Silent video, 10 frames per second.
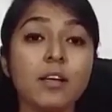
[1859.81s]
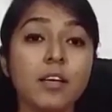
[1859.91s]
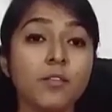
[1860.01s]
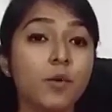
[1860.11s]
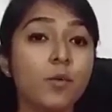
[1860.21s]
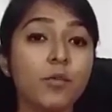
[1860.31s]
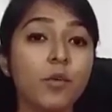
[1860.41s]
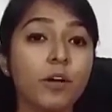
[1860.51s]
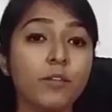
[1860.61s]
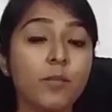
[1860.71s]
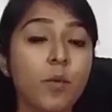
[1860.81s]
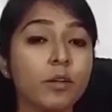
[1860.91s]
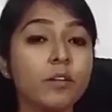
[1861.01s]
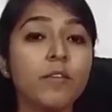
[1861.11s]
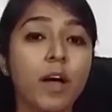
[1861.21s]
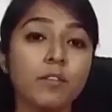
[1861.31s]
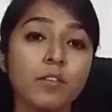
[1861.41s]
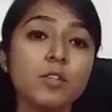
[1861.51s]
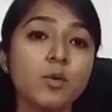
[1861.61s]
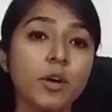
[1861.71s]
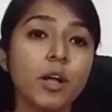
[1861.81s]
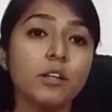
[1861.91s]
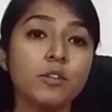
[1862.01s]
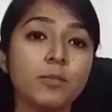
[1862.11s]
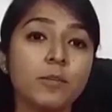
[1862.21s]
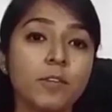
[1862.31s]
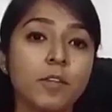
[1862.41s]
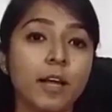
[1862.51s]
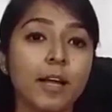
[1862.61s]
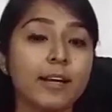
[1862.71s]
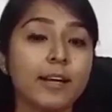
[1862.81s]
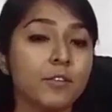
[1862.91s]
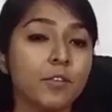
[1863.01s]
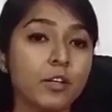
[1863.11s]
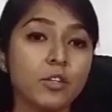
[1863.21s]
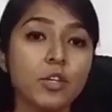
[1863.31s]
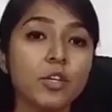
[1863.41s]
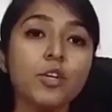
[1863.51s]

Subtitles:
If you will work for more than 5 years, you're eligible for that kind of gratuity, and